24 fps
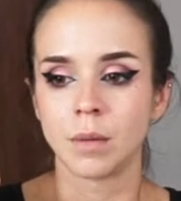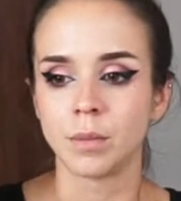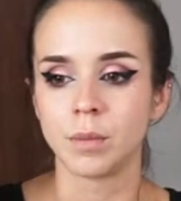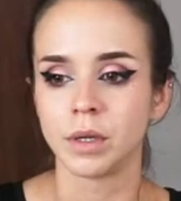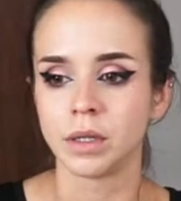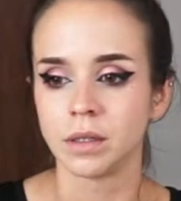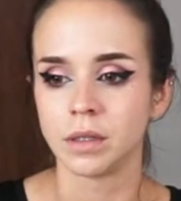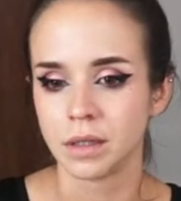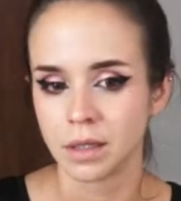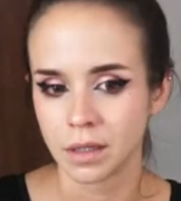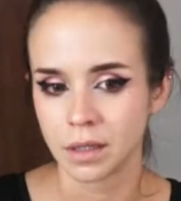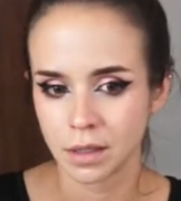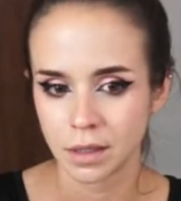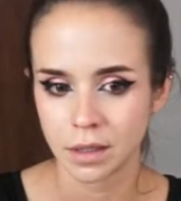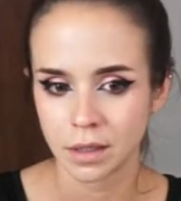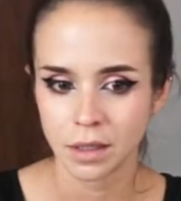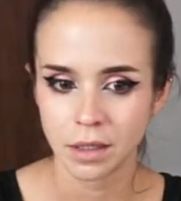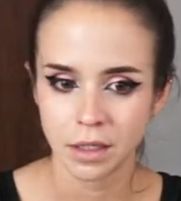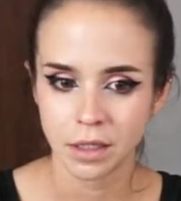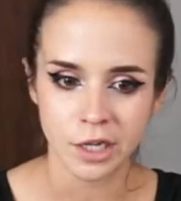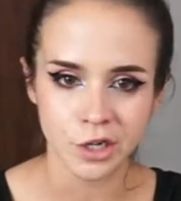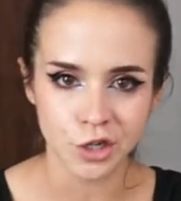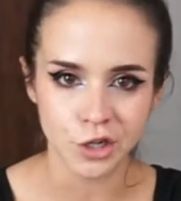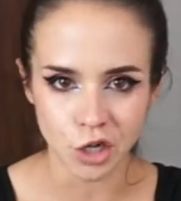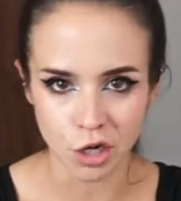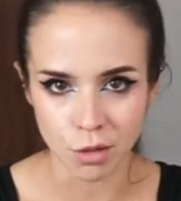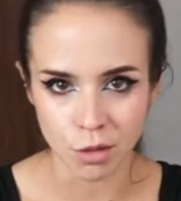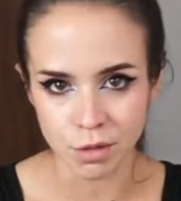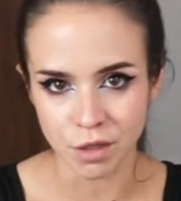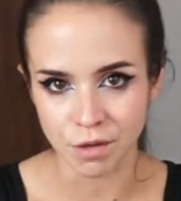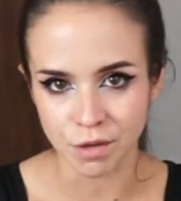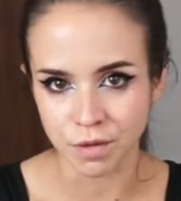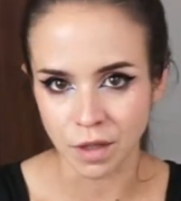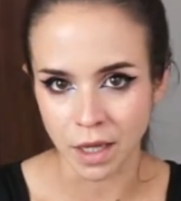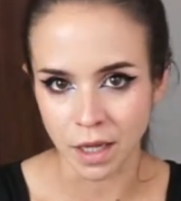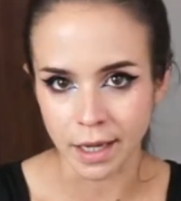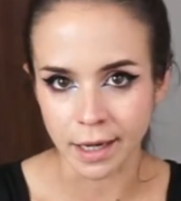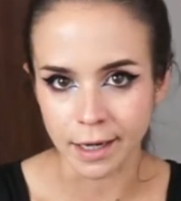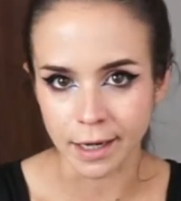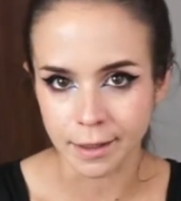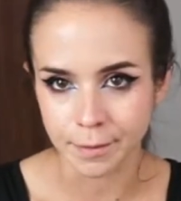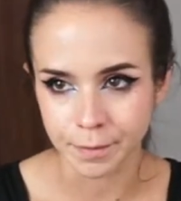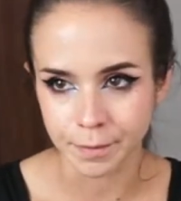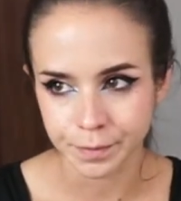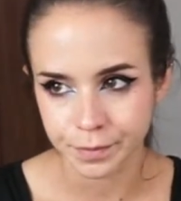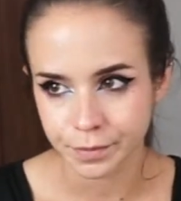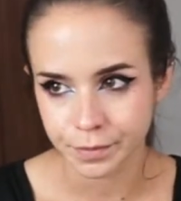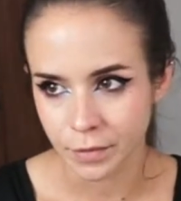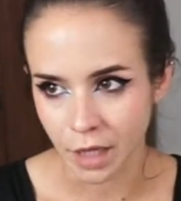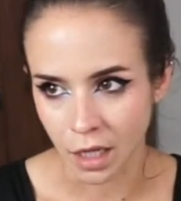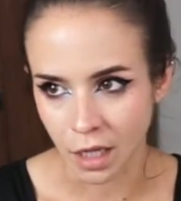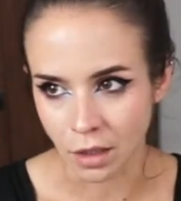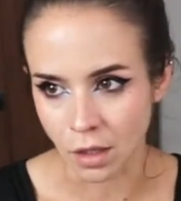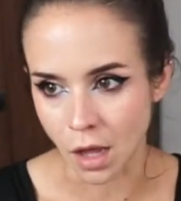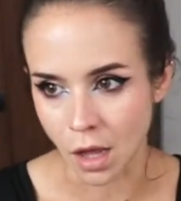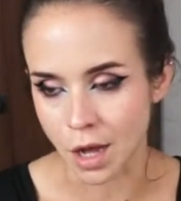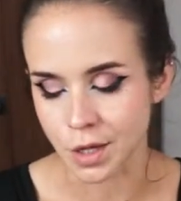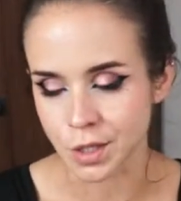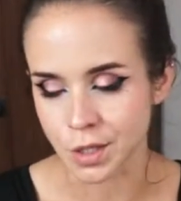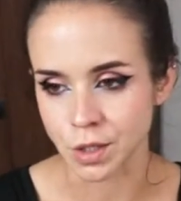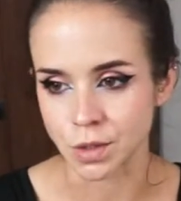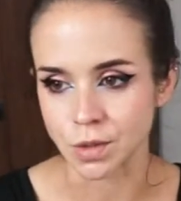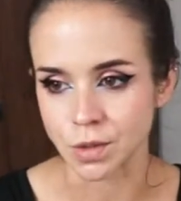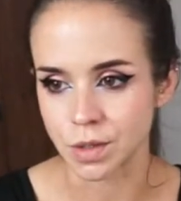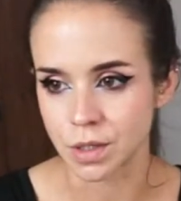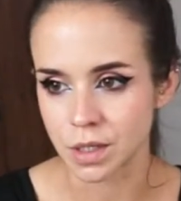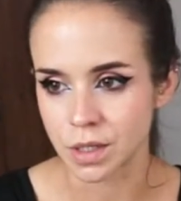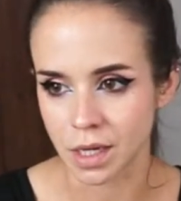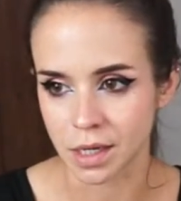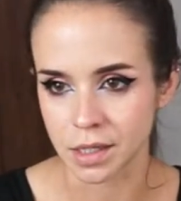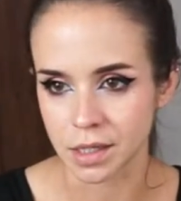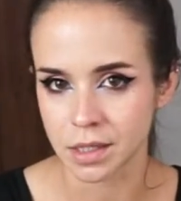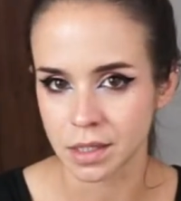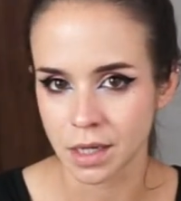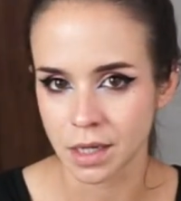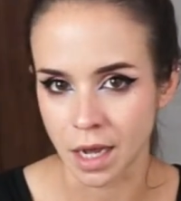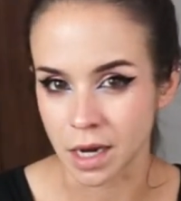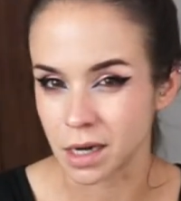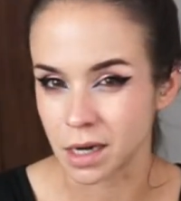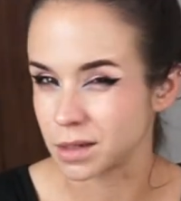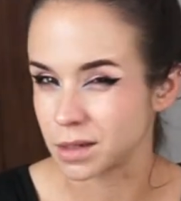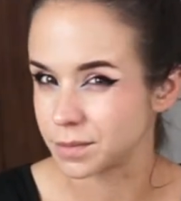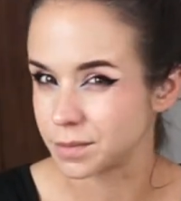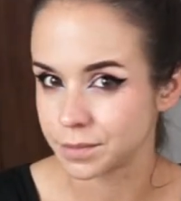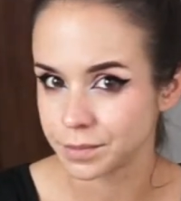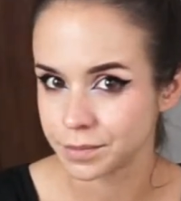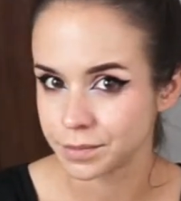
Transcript: But in terms of lawsuits, that's kind of